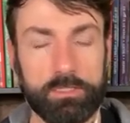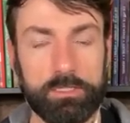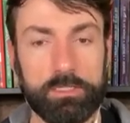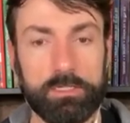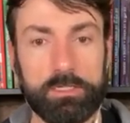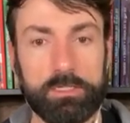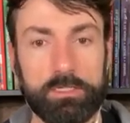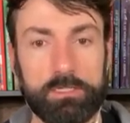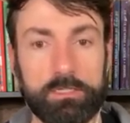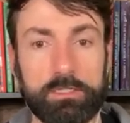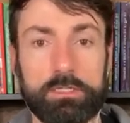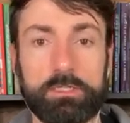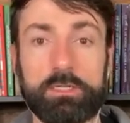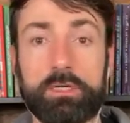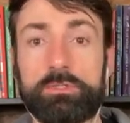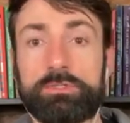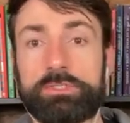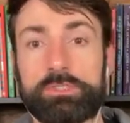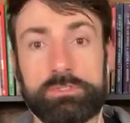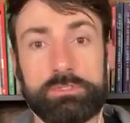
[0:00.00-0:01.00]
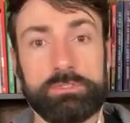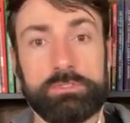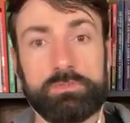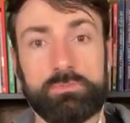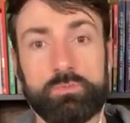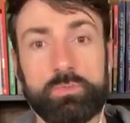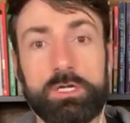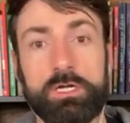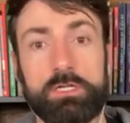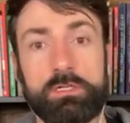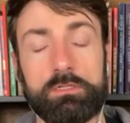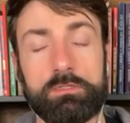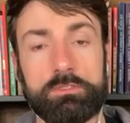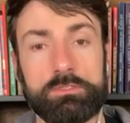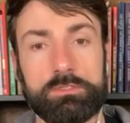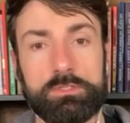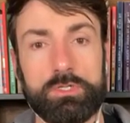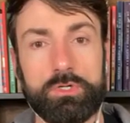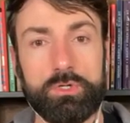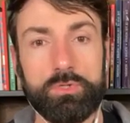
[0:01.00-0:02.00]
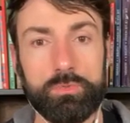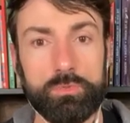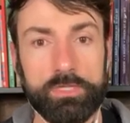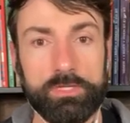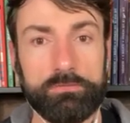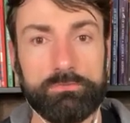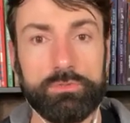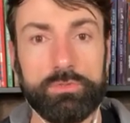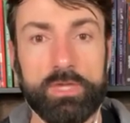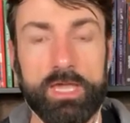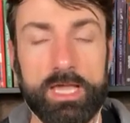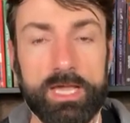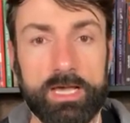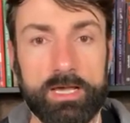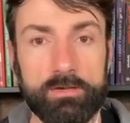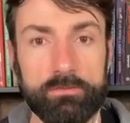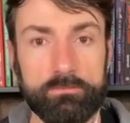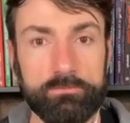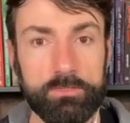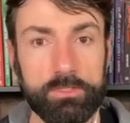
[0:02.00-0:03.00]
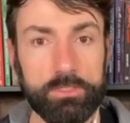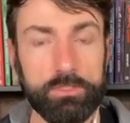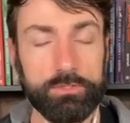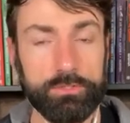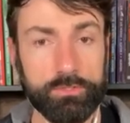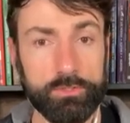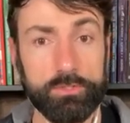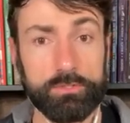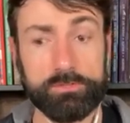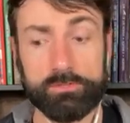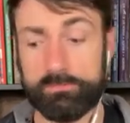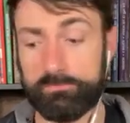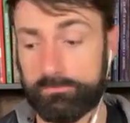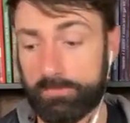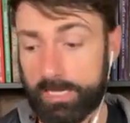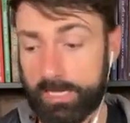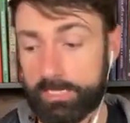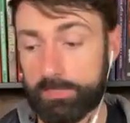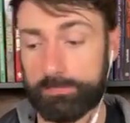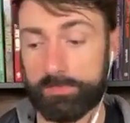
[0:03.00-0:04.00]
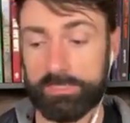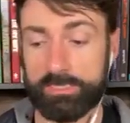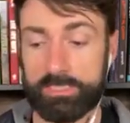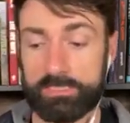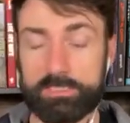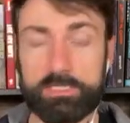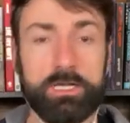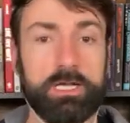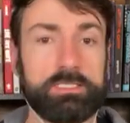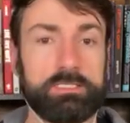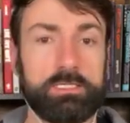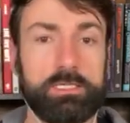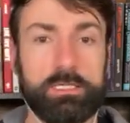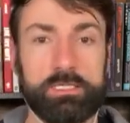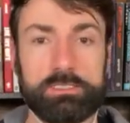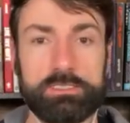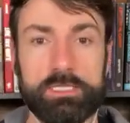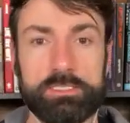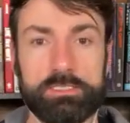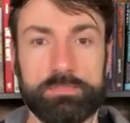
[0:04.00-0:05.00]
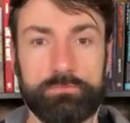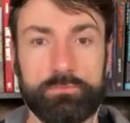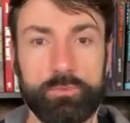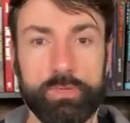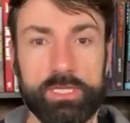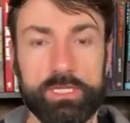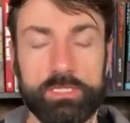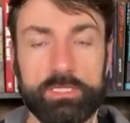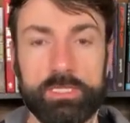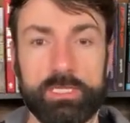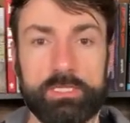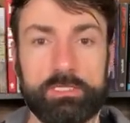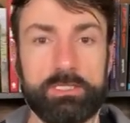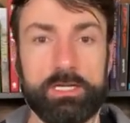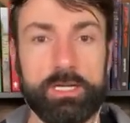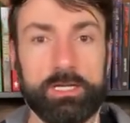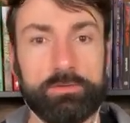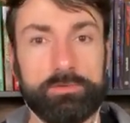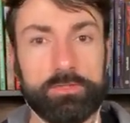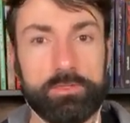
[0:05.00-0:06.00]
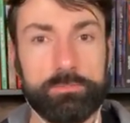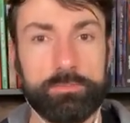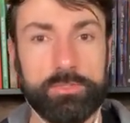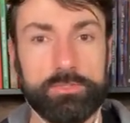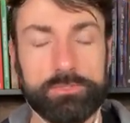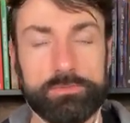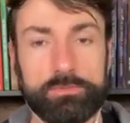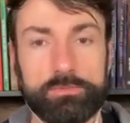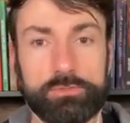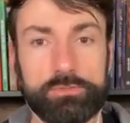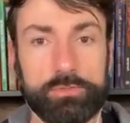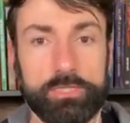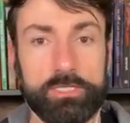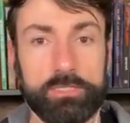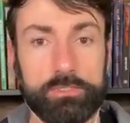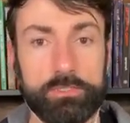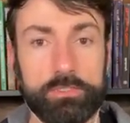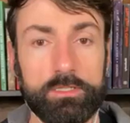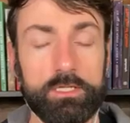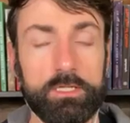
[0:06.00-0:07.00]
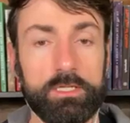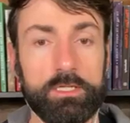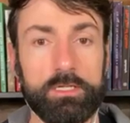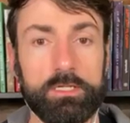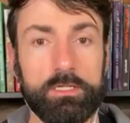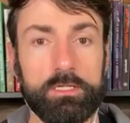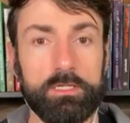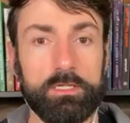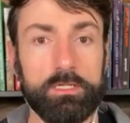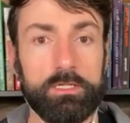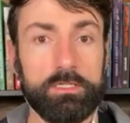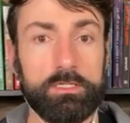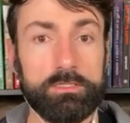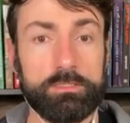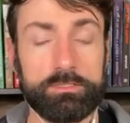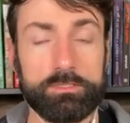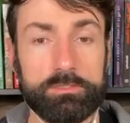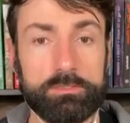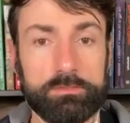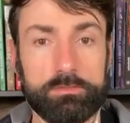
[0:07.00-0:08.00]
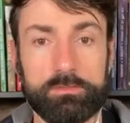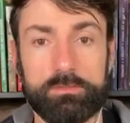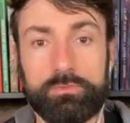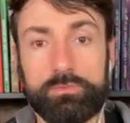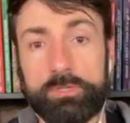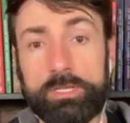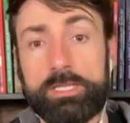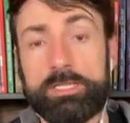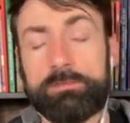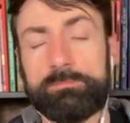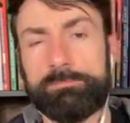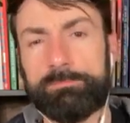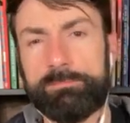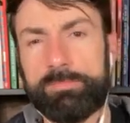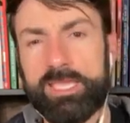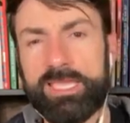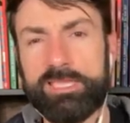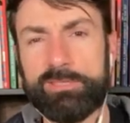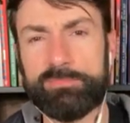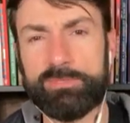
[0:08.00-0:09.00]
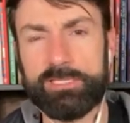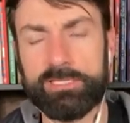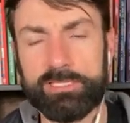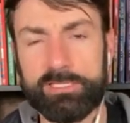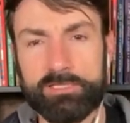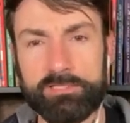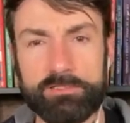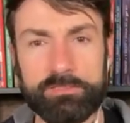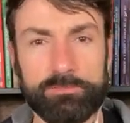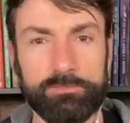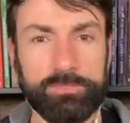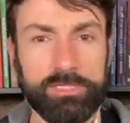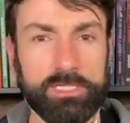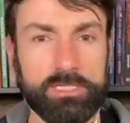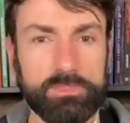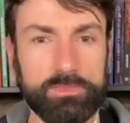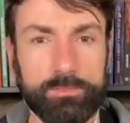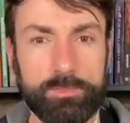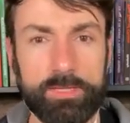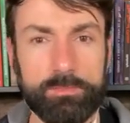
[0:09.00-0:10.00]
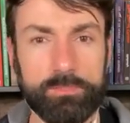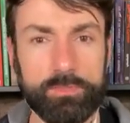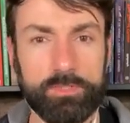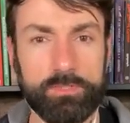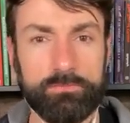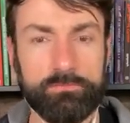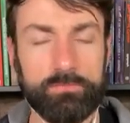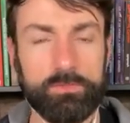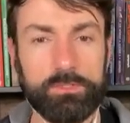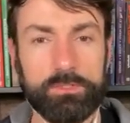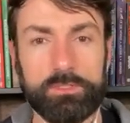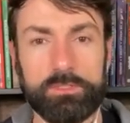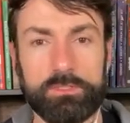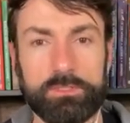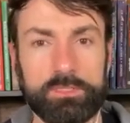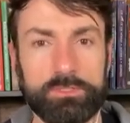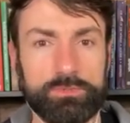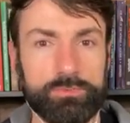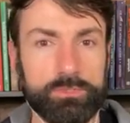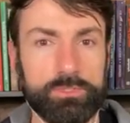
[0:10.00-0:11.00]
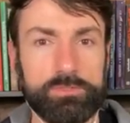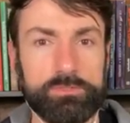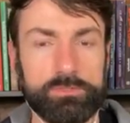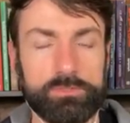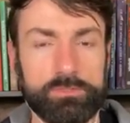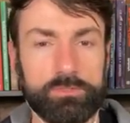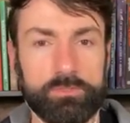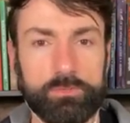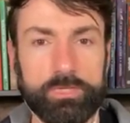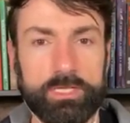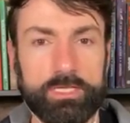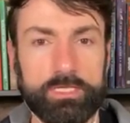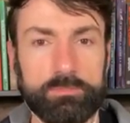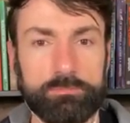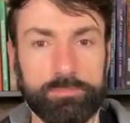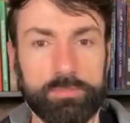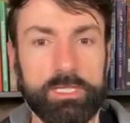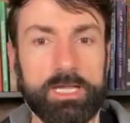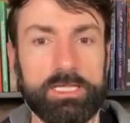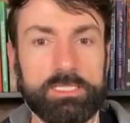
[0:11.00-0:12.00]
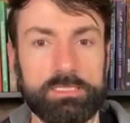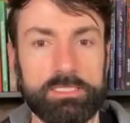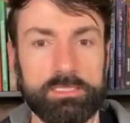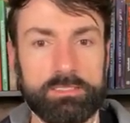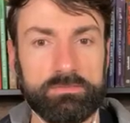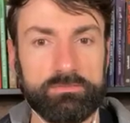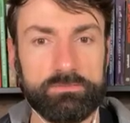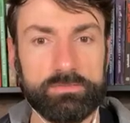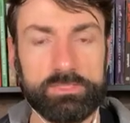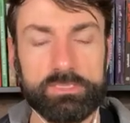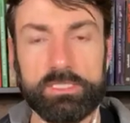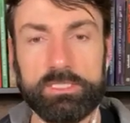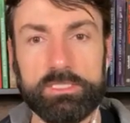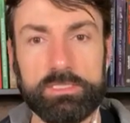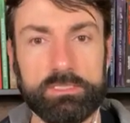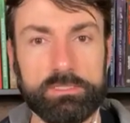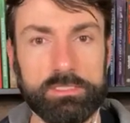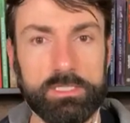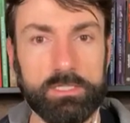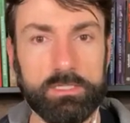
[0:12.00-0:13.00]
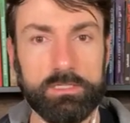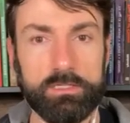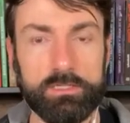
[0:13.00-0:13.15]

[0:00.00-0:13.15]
uh, coaches as well so if you have you know an environment that's causing excessive weight gain hiring a personal trainer is great maybe because remember if your adrenals are already blasted and fatigued